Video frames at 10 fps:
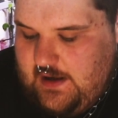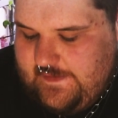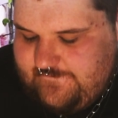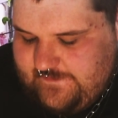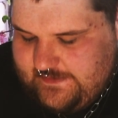
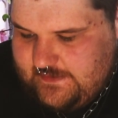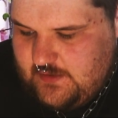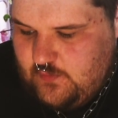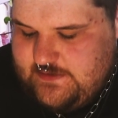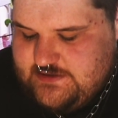I
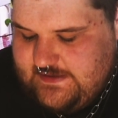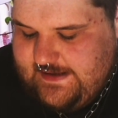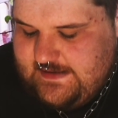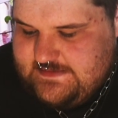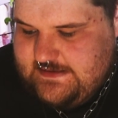think we should
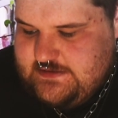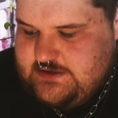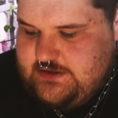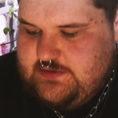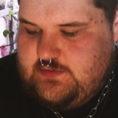get
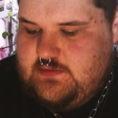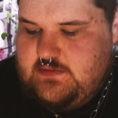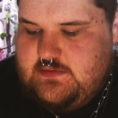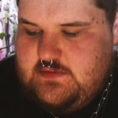into